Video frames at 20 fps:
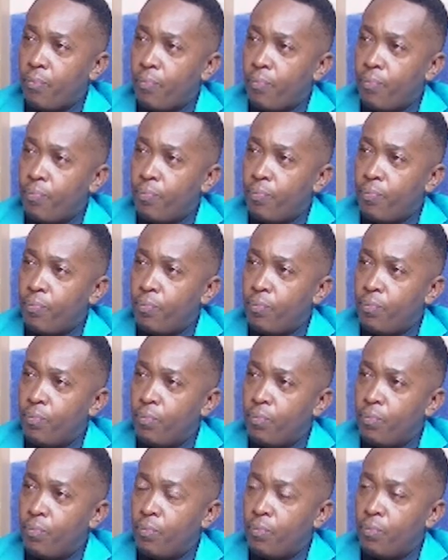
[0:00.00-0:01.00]

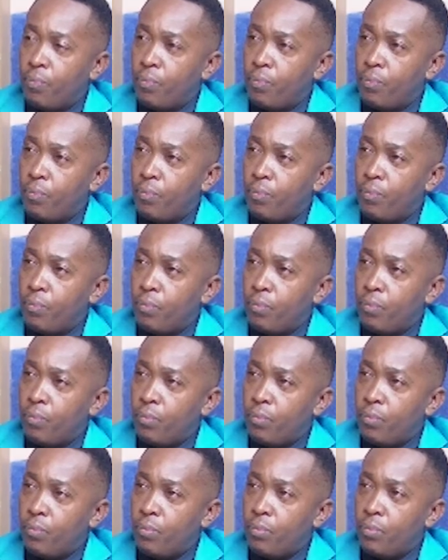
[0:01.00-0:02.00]

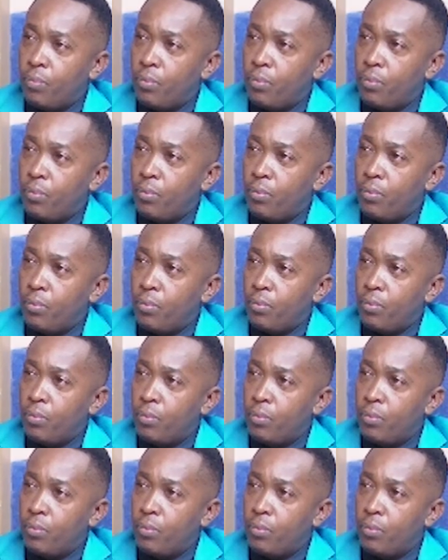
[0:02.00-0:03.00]

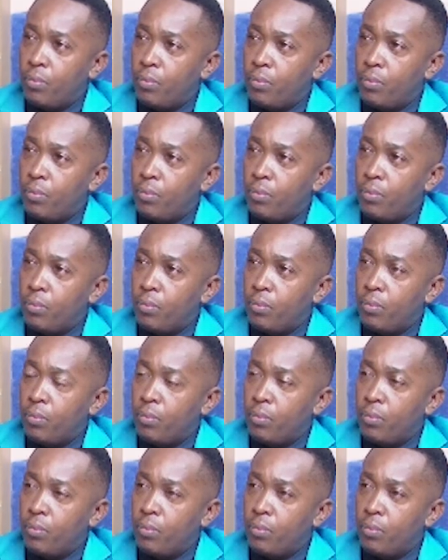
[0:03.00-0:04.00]

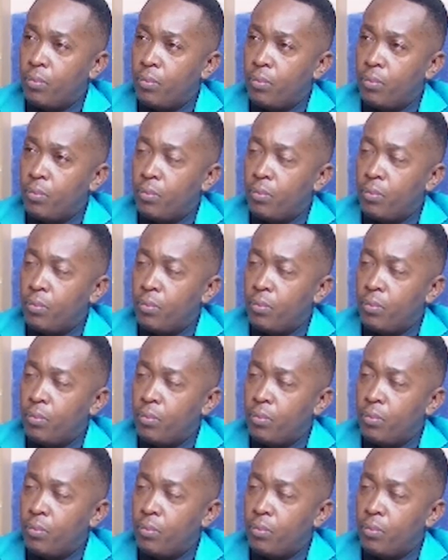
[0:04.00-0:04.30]
(not speaking)